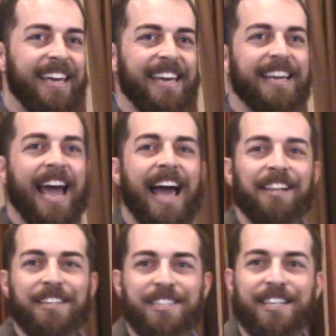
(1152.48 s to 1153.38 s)
He
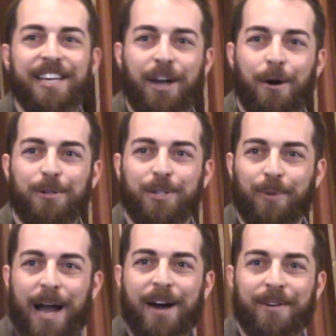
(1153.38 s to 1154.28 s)
callously goes
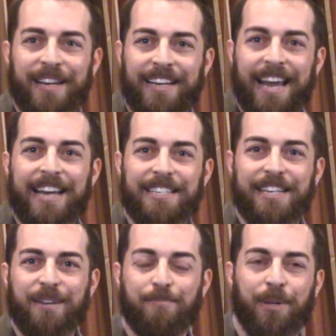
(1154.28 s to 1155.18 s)
around
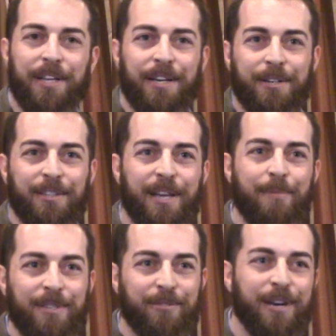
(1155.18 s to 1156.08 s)
engaging in political
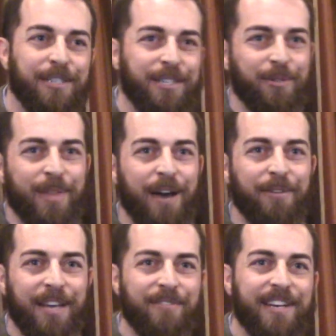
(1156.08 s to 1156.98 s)
demonstrations
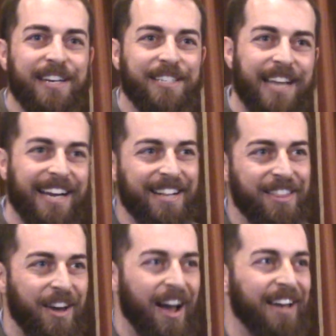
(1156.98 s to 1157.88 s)
without giving it a
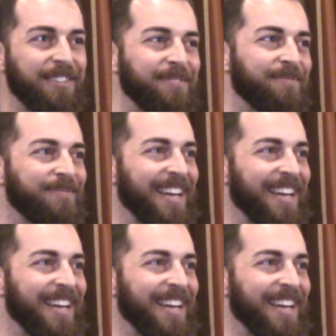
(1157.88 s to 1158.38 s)
second thought.